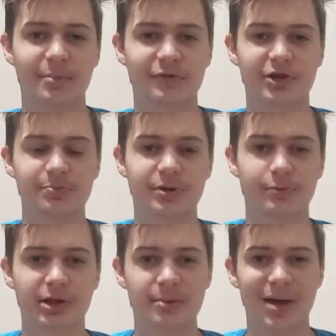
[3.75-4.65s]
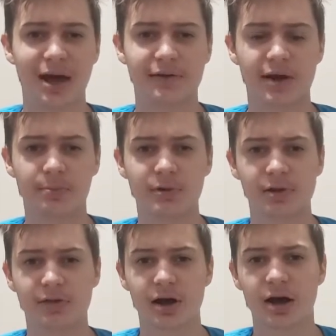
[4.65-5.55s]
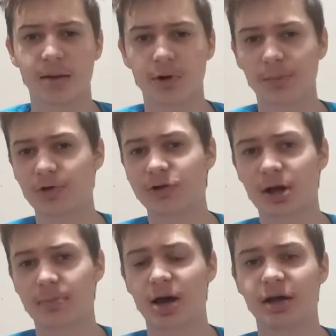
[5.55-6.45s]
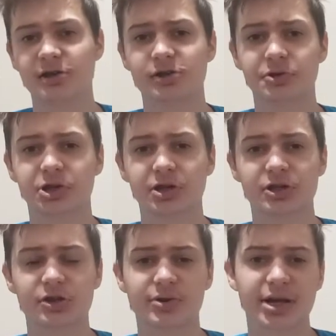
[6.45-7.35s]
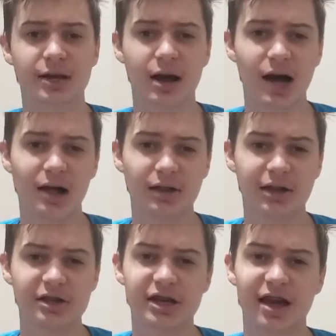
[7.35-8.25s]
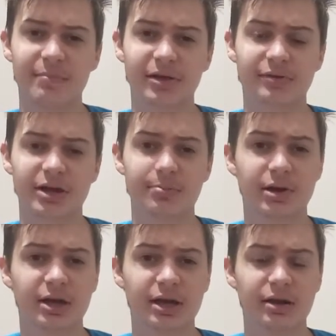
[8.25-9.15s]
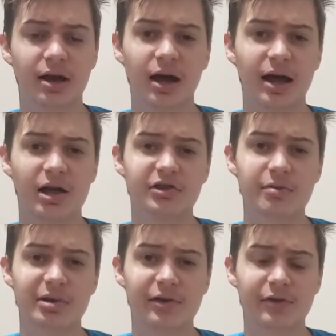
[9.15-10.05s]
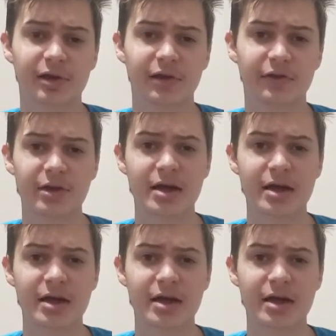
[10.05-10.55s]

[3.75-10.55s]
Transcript: I've just been really backed up with, I'm almost done my associate's degree in college. I have my 3D printing Etsy business.